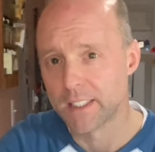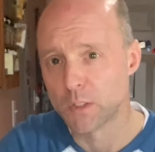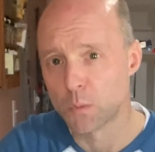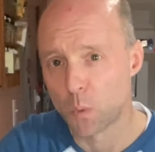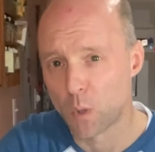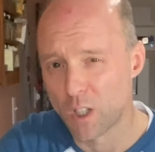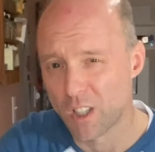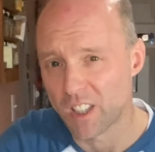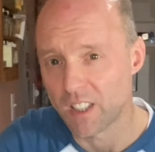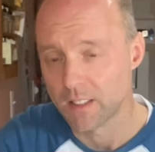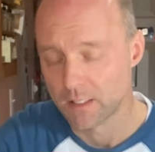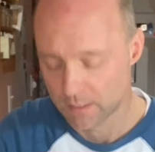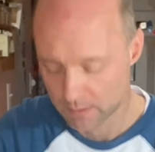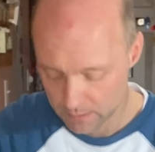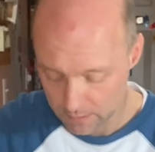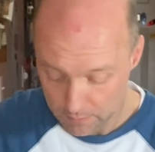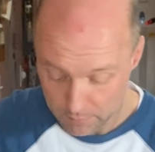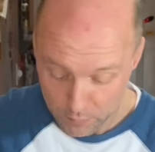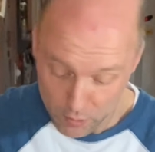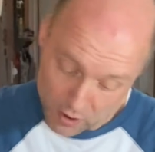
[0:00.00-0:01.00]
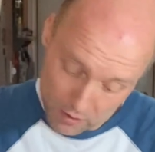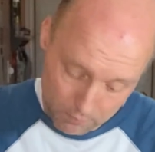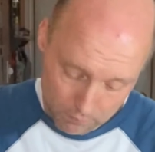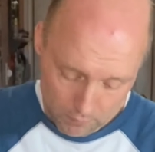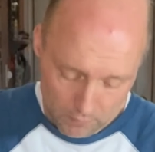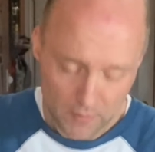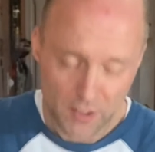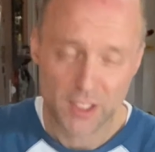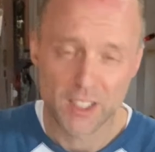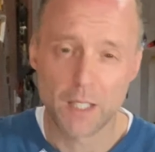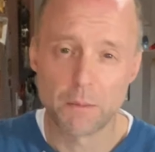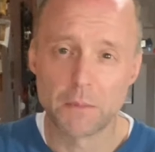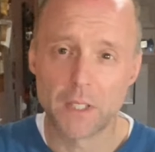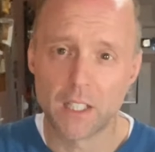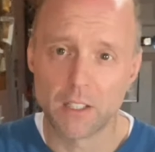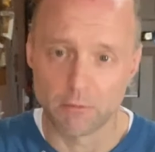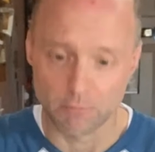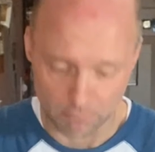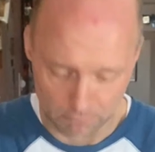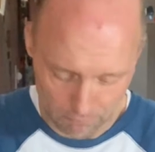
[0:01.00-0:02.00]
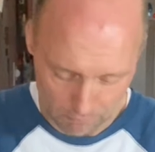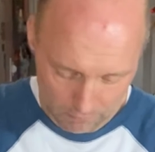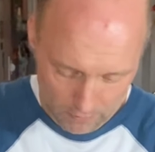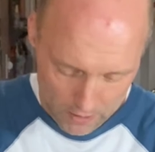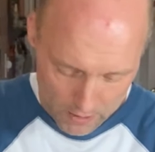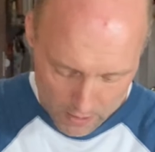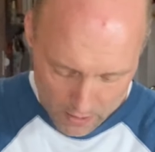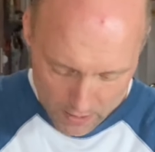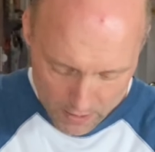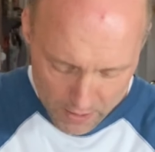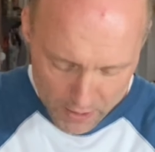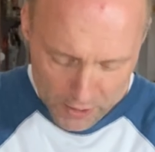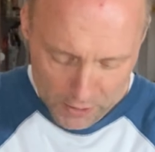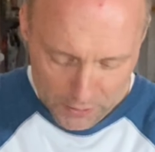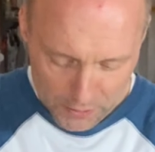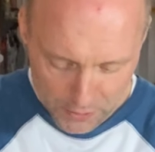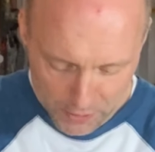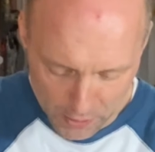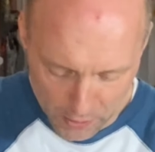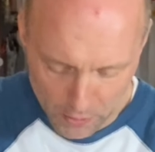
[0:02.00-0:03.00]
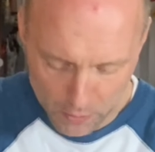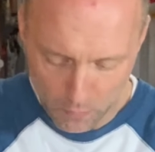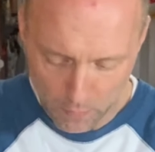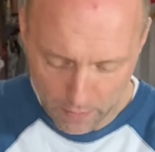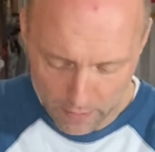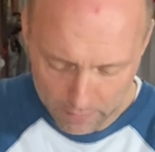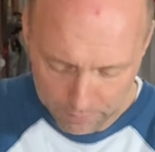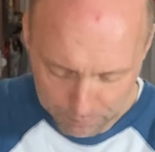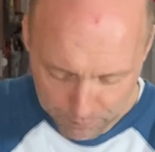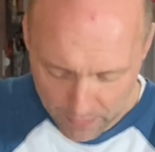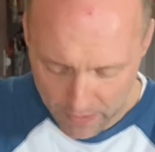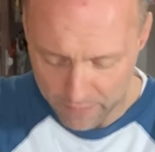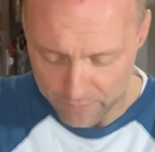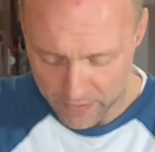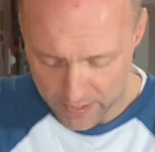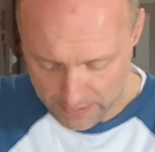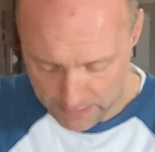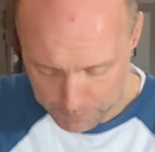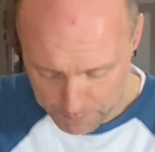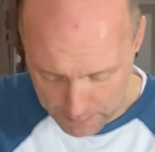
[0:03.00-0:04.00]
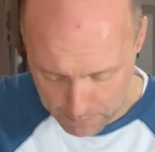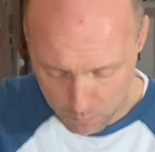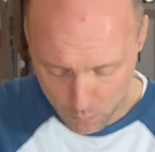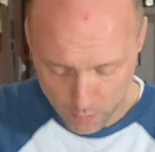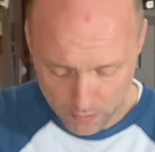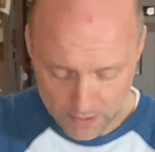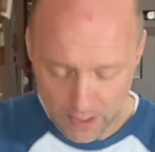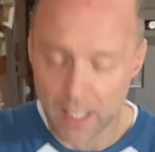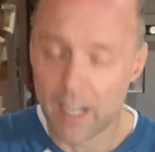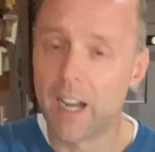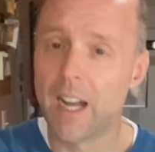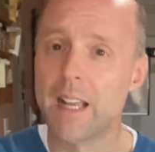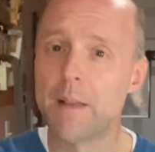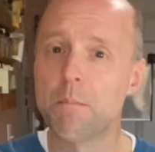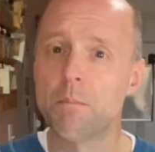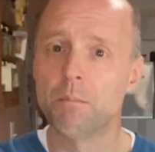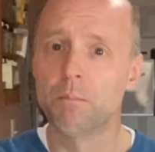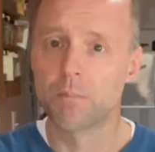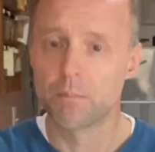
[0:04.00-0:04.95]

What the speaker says: work, some don't. So if I'd spent more time